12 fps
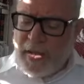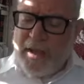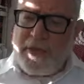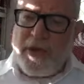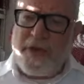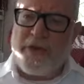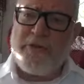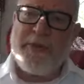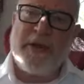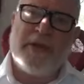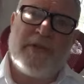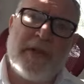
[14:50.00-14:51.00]
And the others,
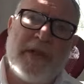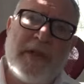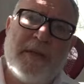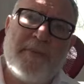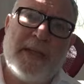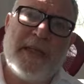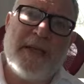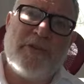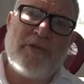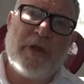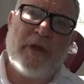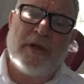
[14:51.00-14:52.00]
because the BDS
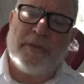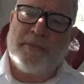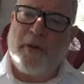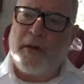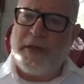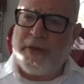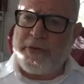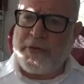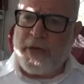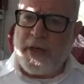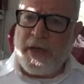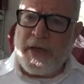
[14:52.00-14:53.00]
tried to undermine us
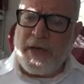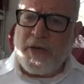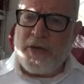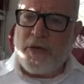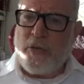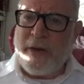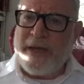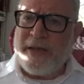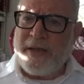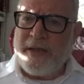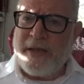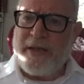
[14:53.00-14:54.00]

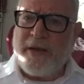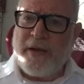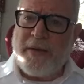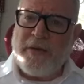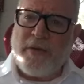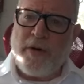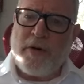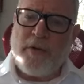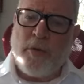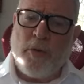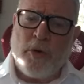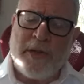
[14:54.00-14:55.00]
quietly in a
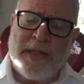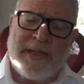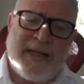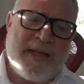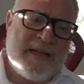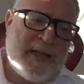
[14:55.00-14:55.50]
war like that.